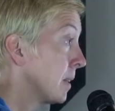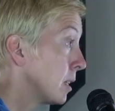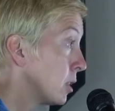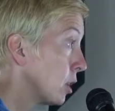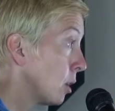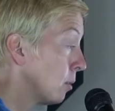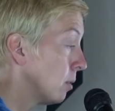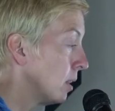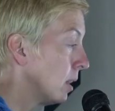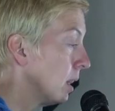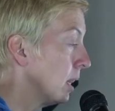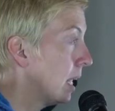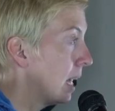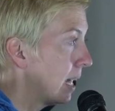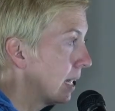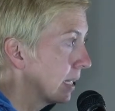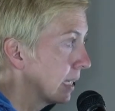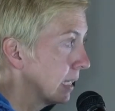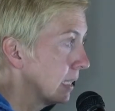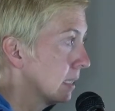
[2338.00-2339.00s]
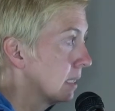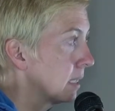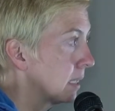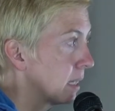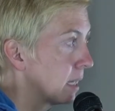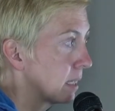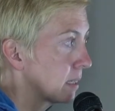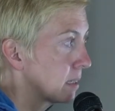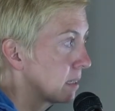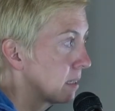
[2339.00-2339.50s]
Don't lock into
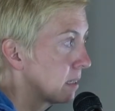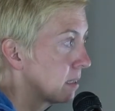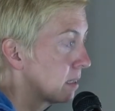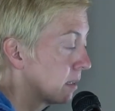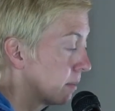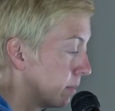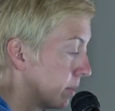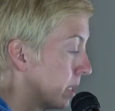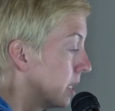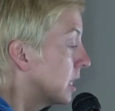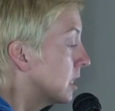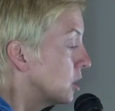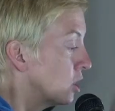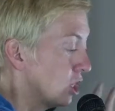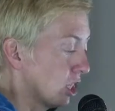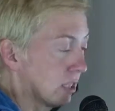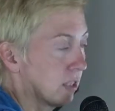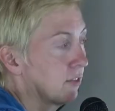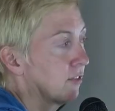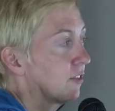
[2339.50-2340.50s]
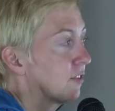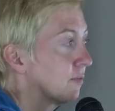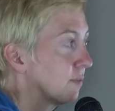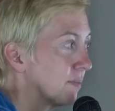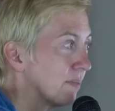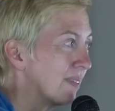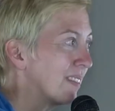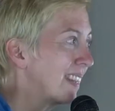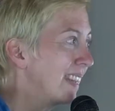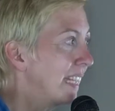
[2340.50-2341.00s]
that system. Just
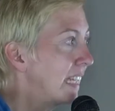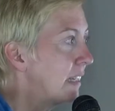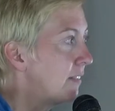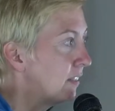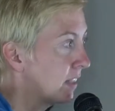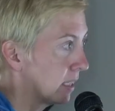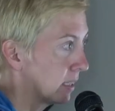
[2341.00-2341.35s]
leave